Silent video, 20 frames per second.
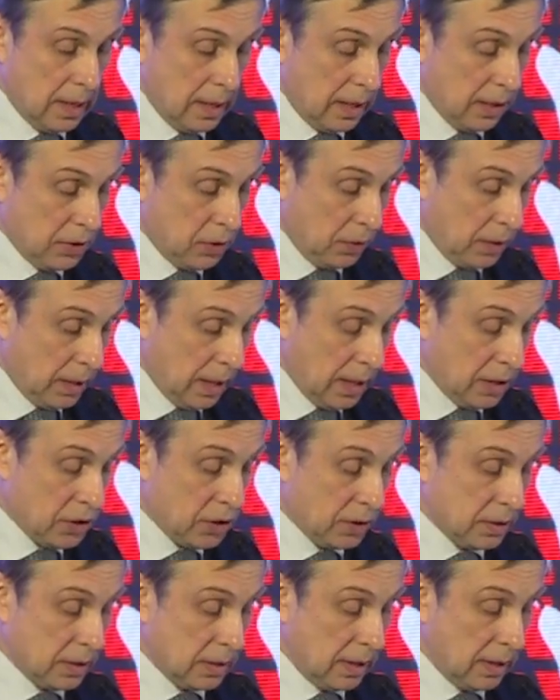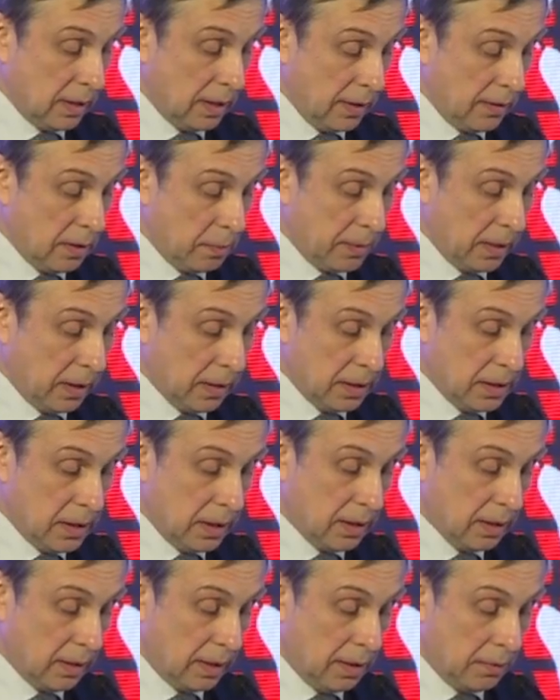educations, and other
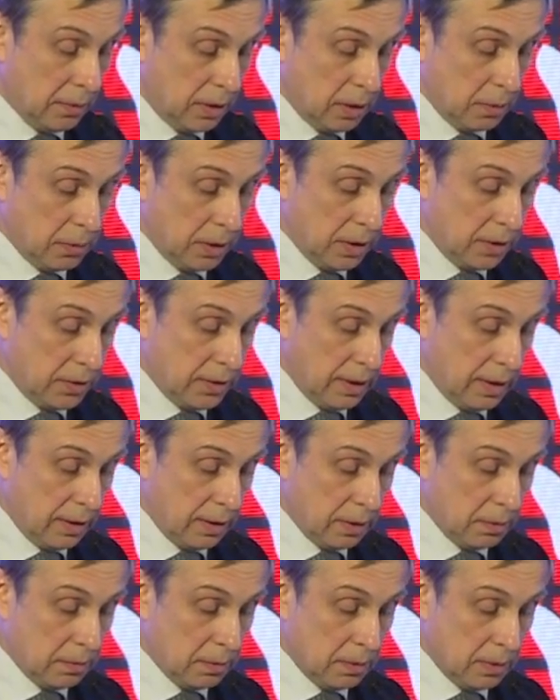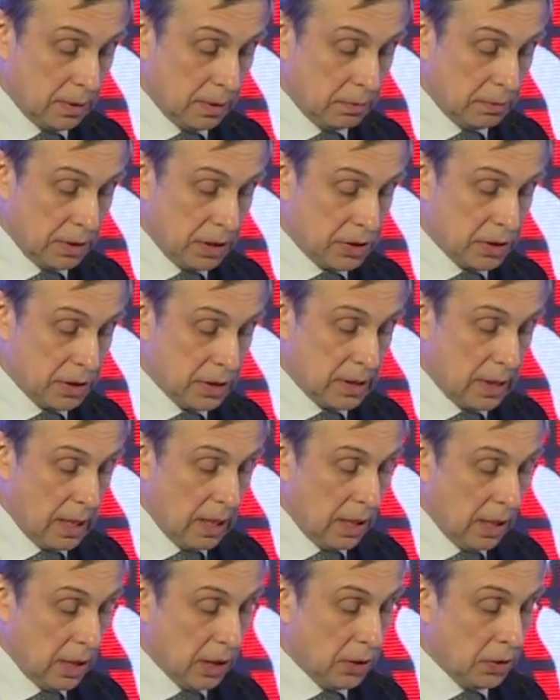political and humanitarian measures
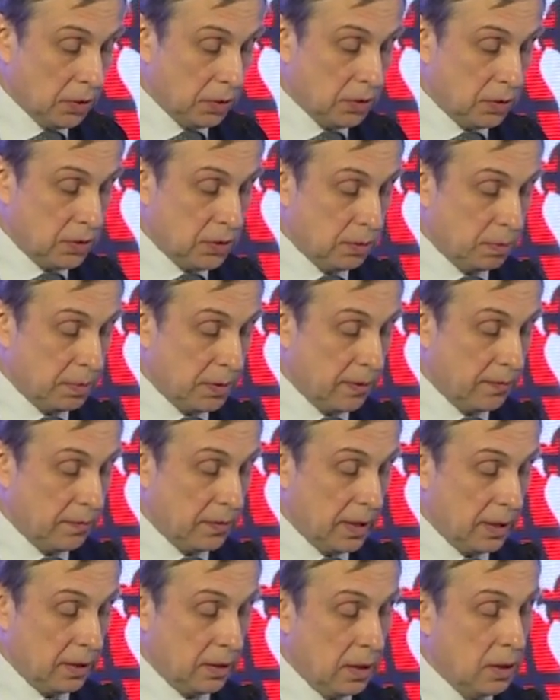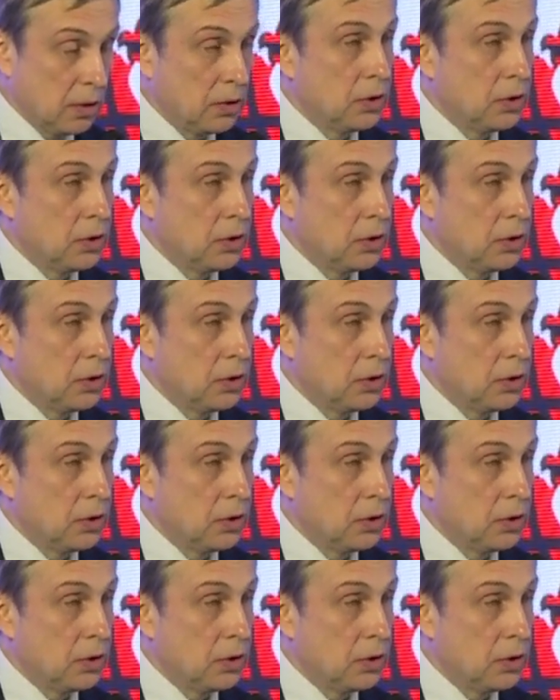in order to prevent